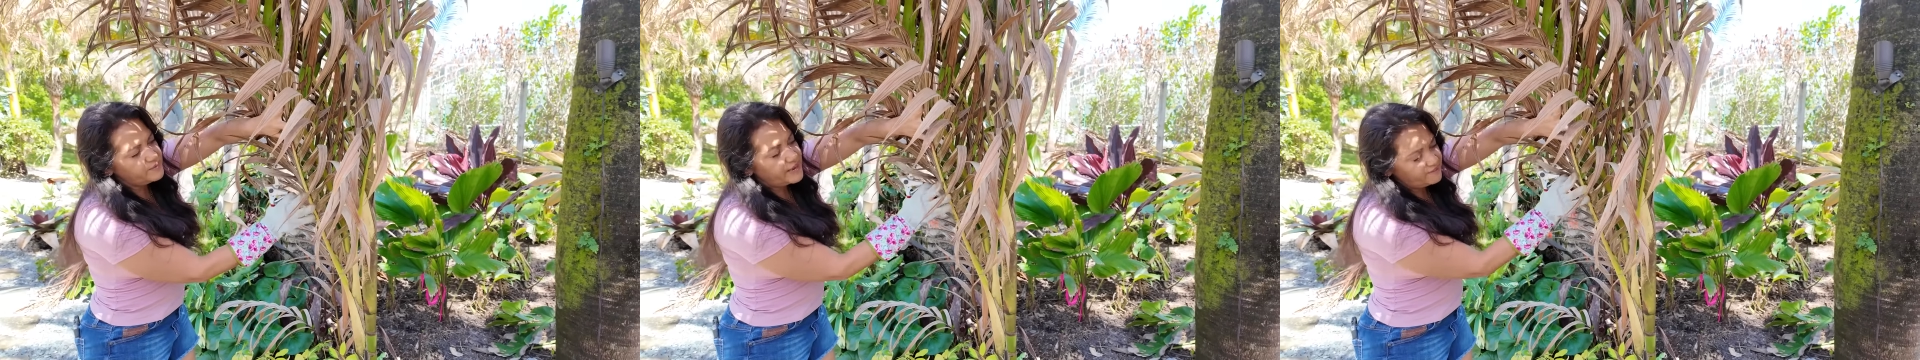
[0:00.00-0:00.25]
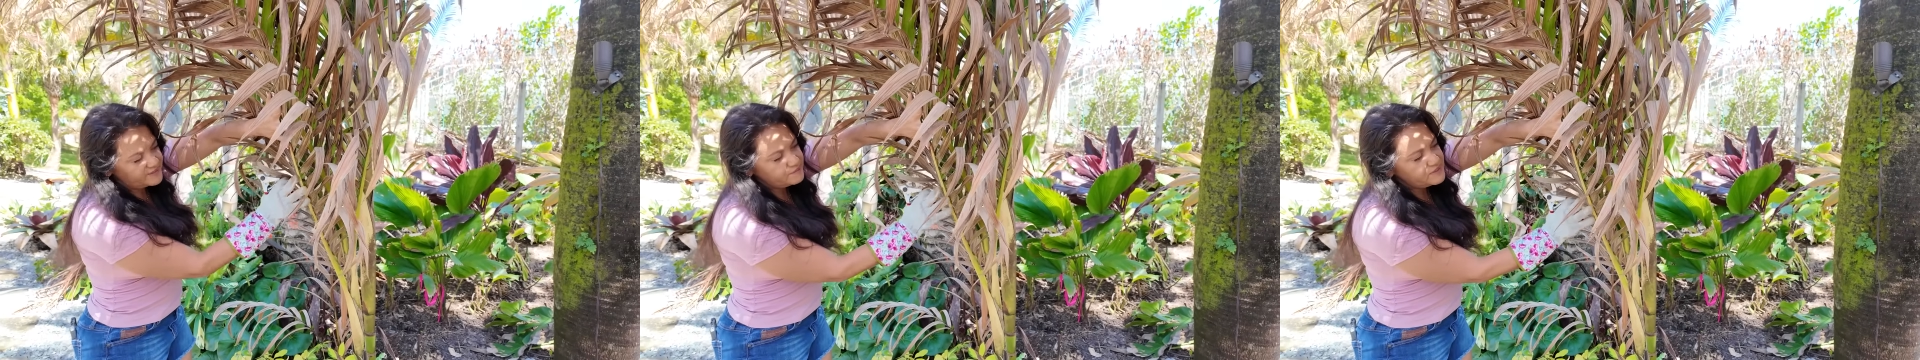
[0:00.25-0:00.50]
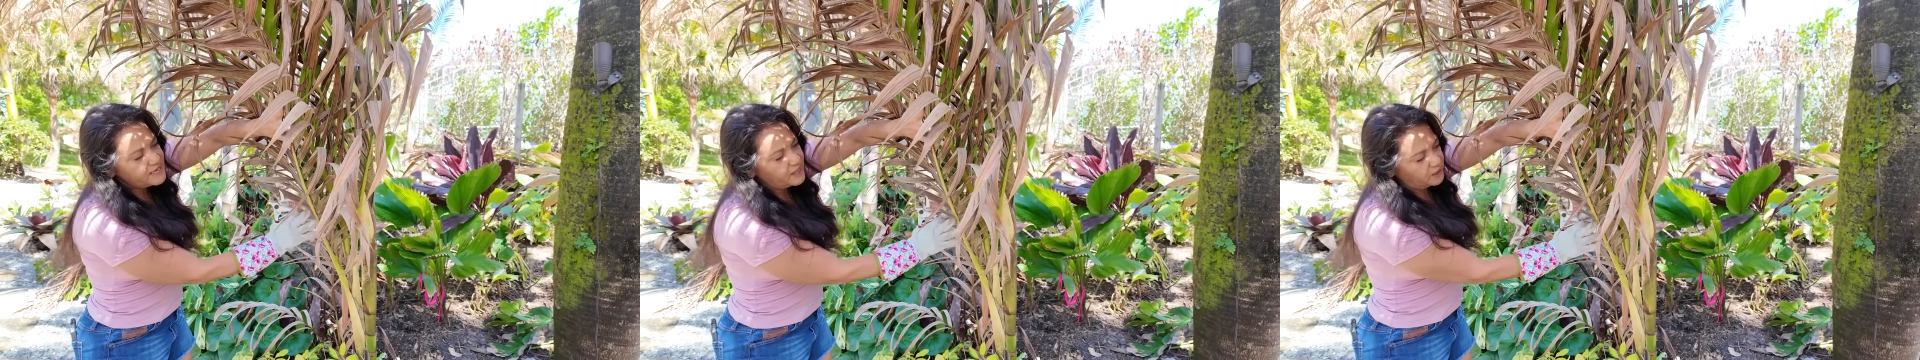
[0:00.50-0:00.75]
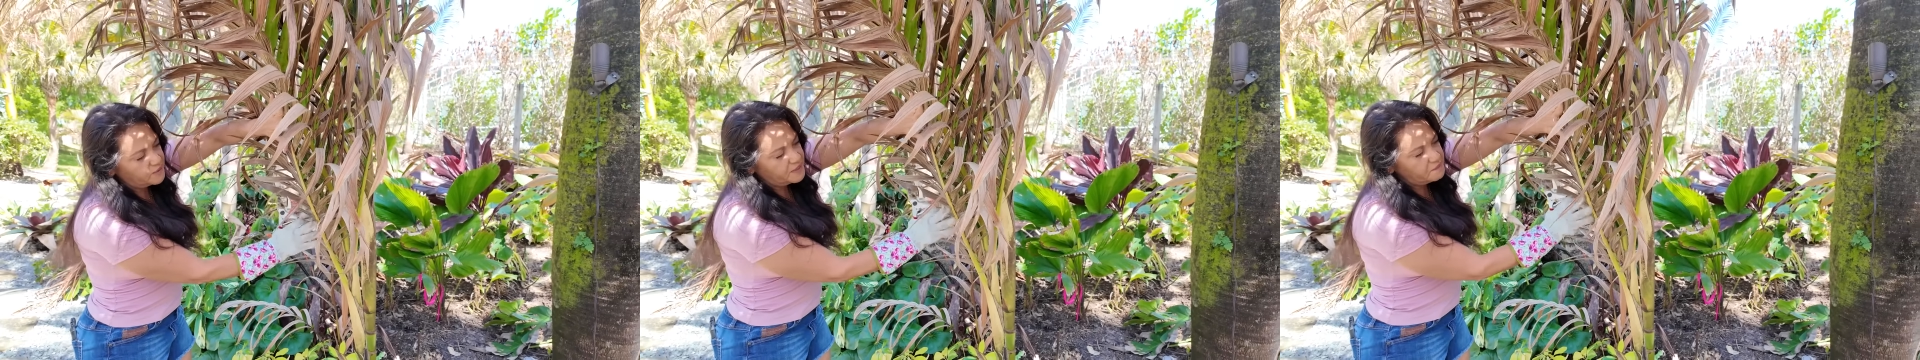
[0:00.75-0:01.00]
We have some
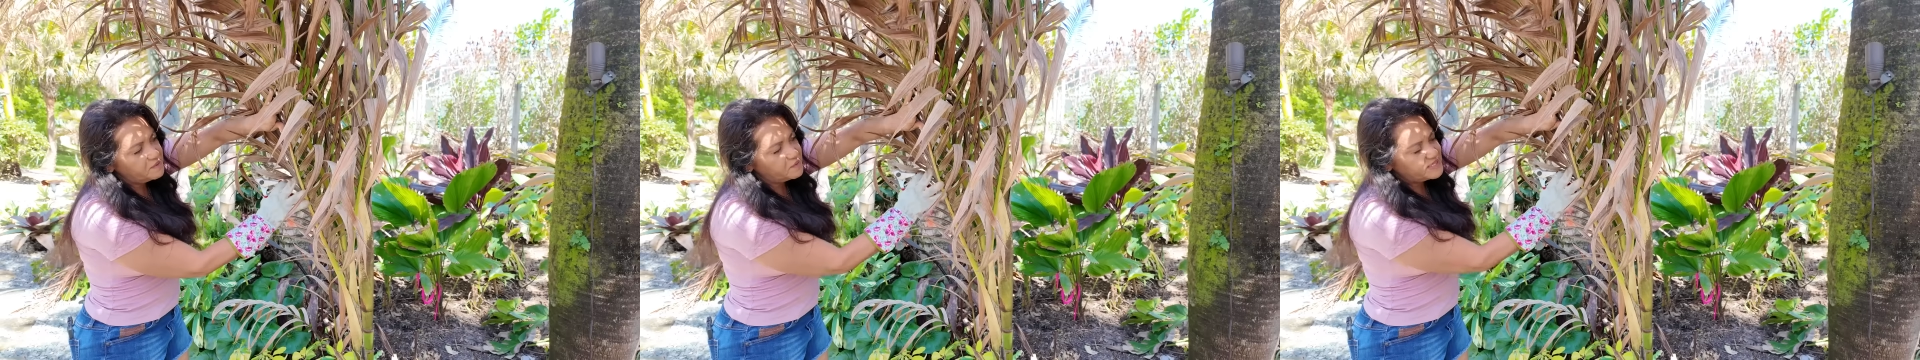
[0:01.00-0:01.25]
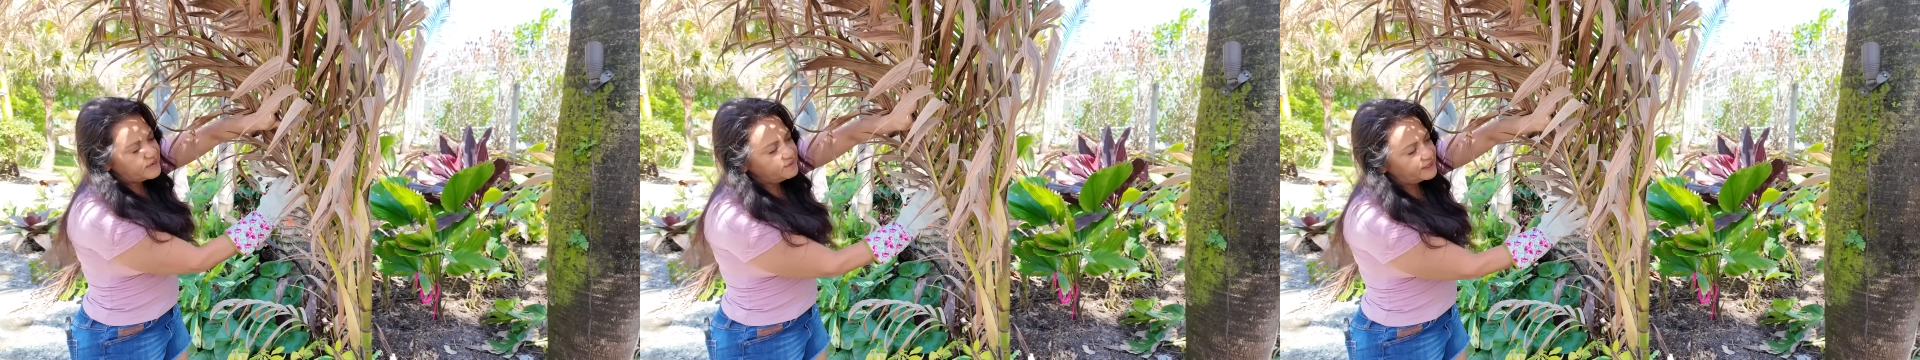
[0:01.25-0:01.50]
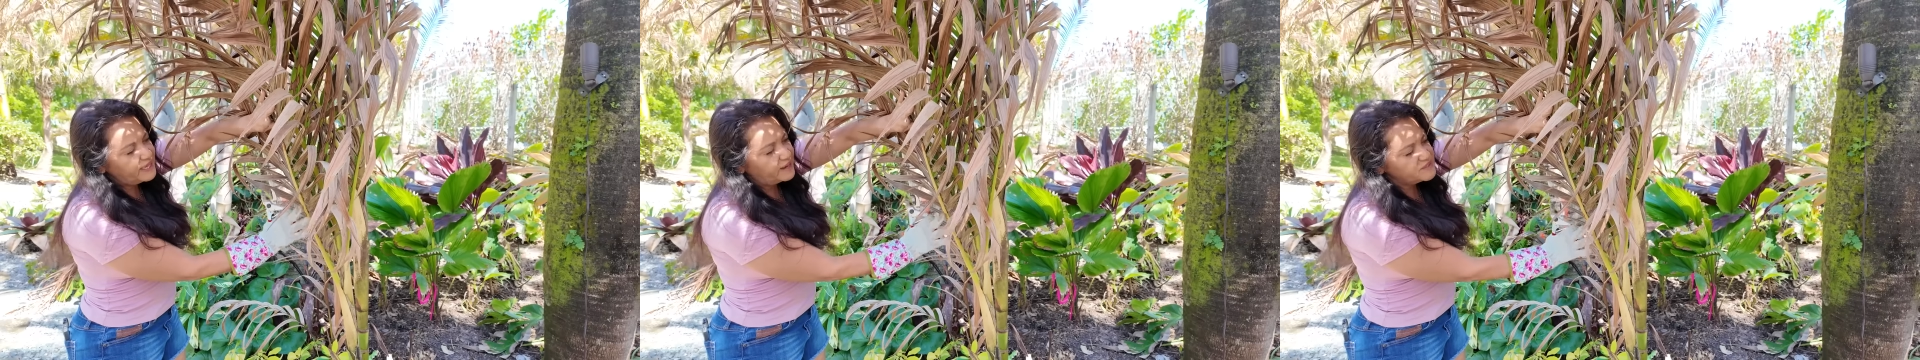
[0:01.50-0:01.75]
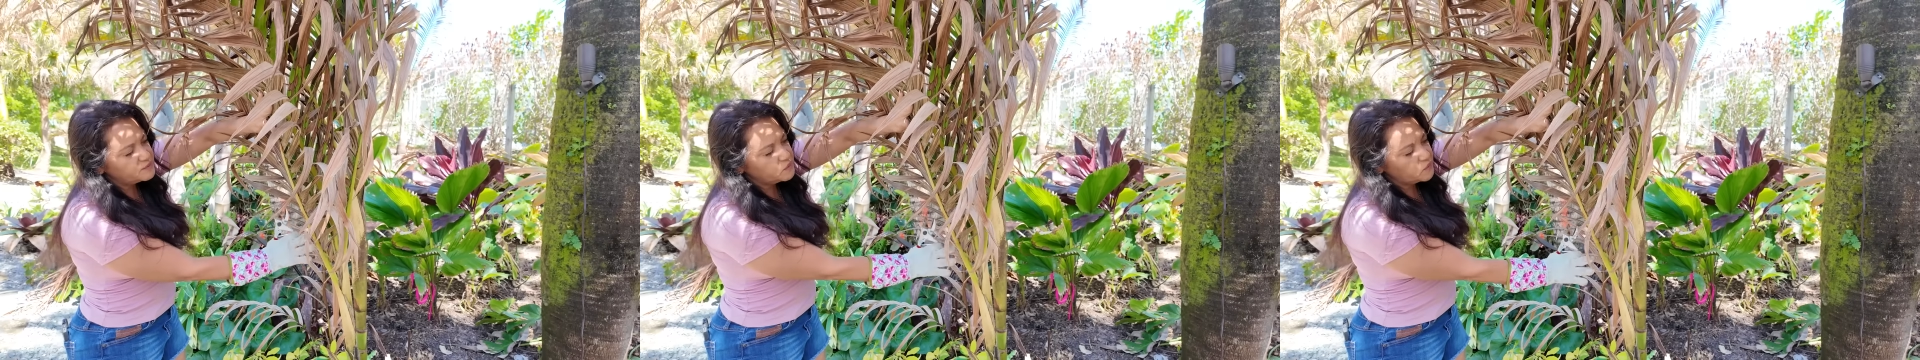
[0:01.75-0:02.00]
yellowing, but we definitely
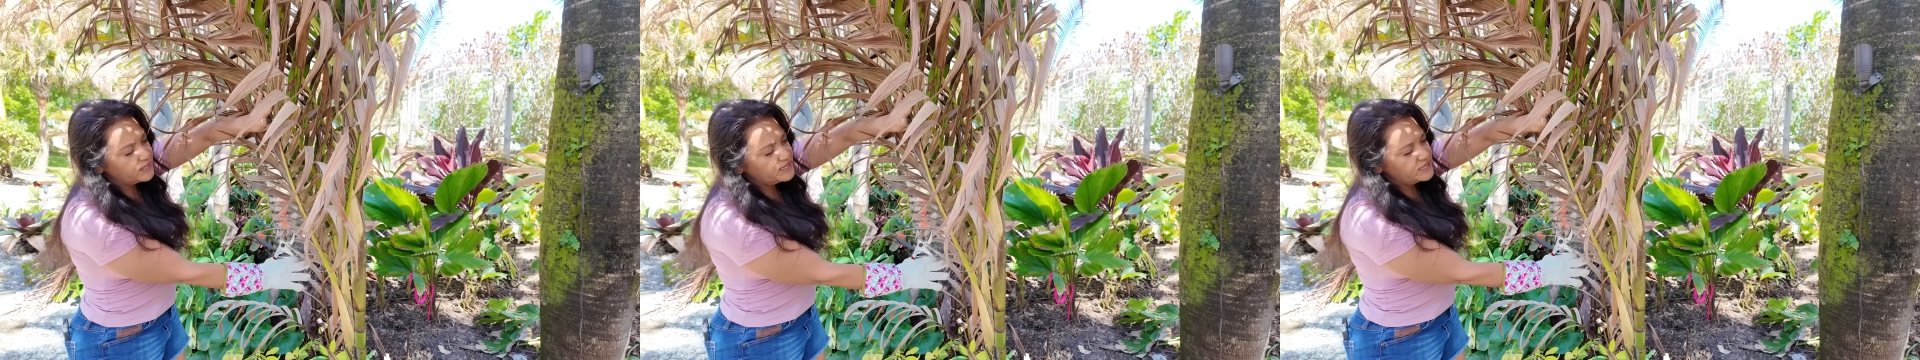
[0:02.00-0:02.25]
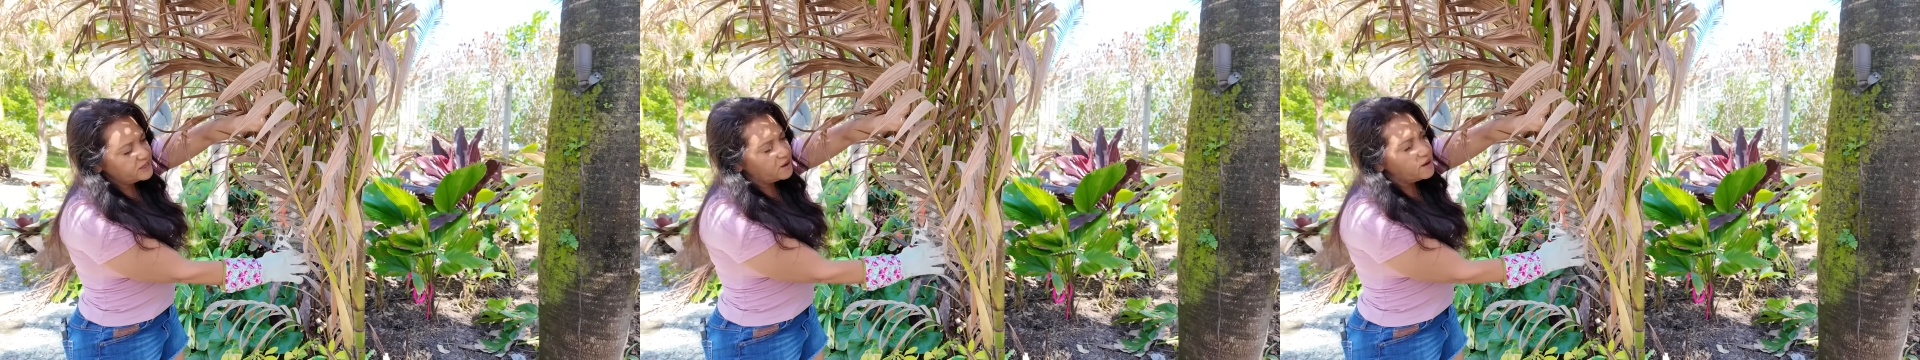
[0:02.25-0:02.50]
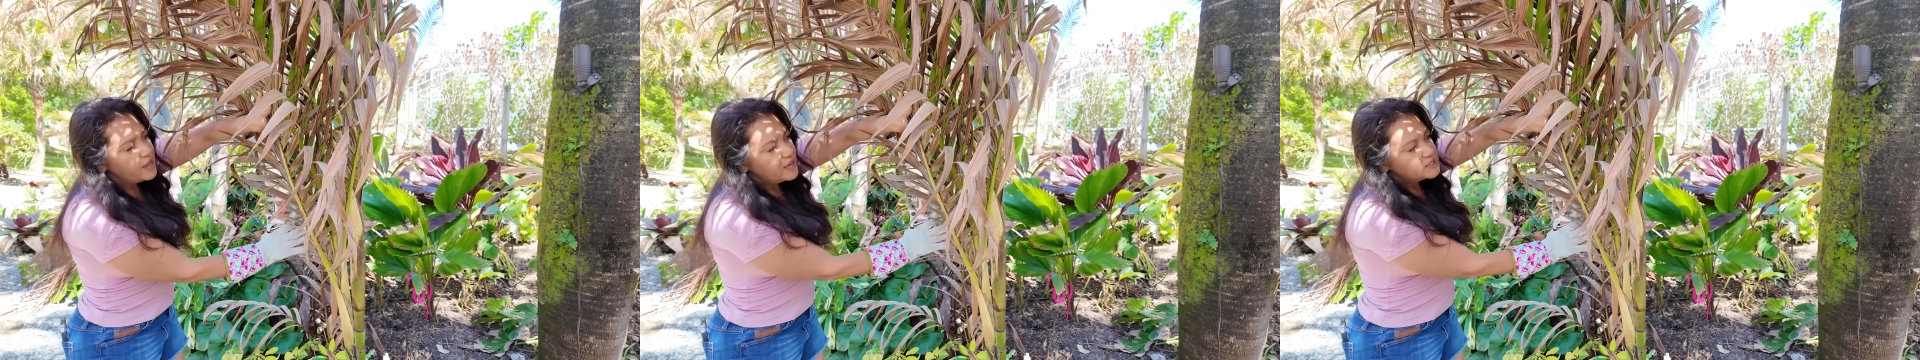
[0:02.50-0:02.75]
have some green here.